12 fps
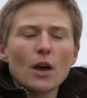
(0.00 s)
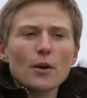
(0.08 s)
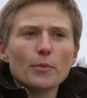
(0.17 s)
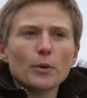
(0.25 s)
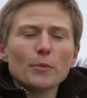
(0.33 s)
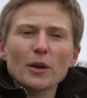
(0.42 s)

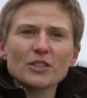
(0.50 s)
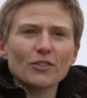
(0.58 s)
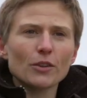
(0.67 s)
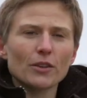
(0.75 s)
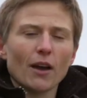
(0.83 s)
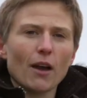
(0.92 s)
But most
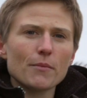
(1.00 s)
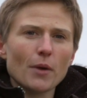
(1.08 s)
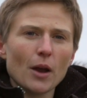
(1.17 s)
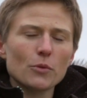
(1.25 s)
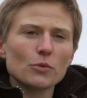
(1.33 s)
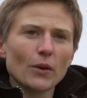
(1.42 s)
of the time,
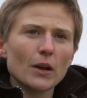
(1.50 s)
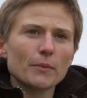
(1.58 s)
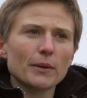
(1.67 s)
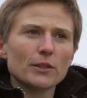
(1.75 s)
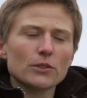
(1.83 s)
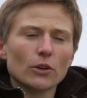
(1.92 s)
I would
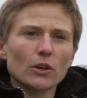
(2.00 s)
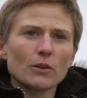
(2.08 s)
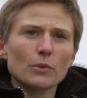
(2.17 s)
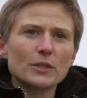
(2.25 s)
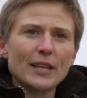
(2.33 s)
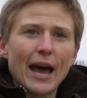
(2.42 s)
recommend
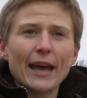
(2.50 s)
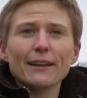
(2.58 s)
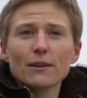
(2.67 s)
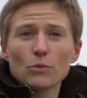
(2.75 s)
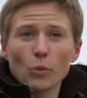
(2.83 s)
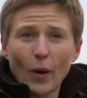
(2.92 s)
starting with
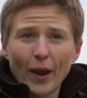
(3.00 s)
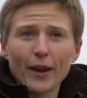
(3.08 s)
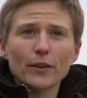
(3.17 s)
adding way